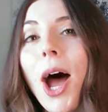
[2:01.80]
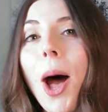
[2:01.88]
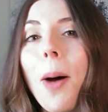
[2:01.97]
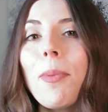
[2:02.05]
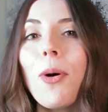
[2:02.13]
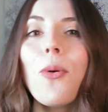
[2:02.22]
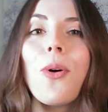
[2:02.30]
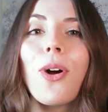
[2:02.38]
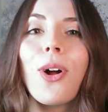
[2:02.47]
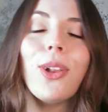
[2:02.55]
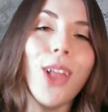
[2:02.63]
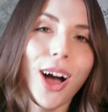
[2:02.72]
up
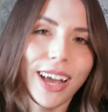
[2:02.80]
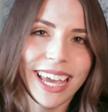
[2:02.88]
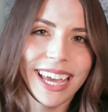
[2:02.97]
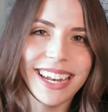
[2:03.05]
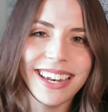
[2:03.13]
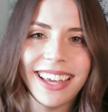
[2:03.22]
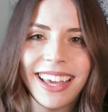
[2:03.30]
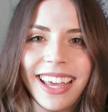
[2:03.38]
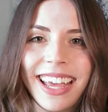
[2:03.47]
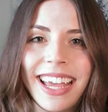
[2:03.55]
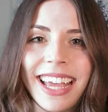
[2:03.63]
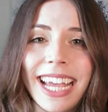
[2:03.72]
or log in.
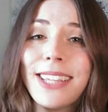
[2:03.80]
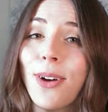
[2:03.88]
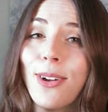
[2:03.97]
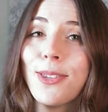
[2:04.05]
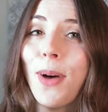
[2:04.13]
It's also